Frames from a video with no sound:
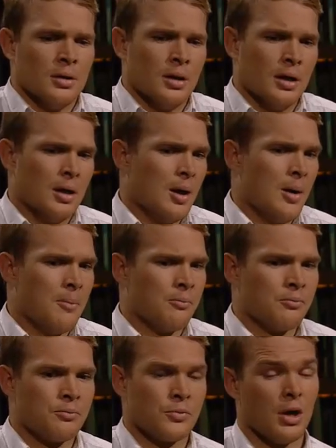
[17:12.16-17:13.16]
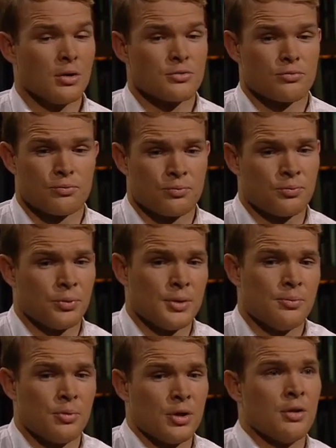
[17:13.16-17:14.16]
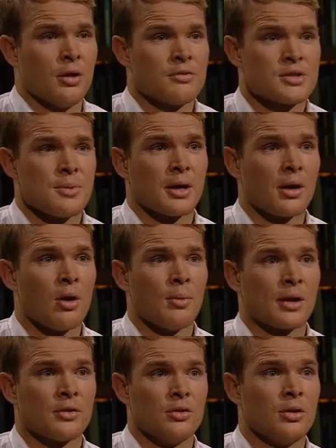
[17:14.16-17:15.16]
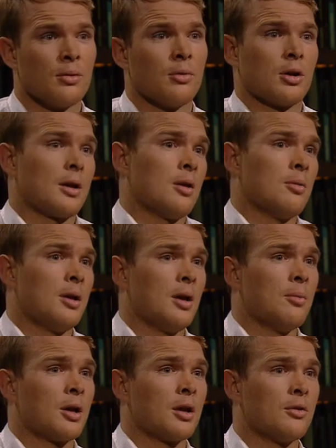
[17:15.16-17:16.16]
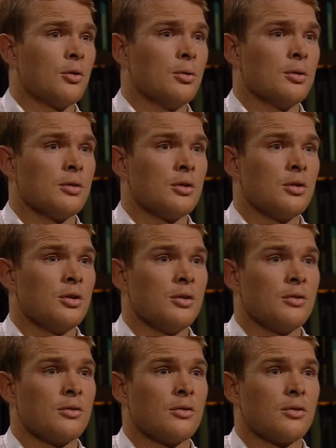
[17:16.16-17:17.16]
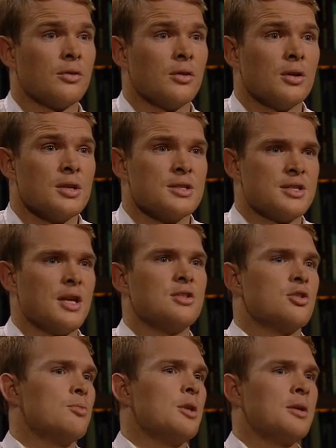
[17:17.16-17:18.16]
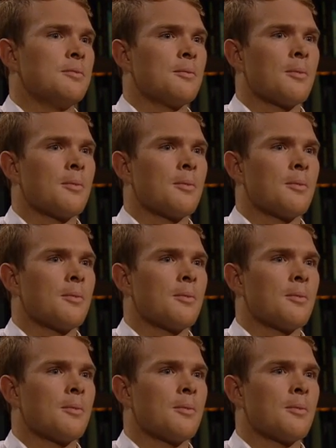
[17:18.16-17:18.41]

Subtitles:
was pretty nervous about going back to uni. I'm like, how am I going to do it? And the uni's said to me,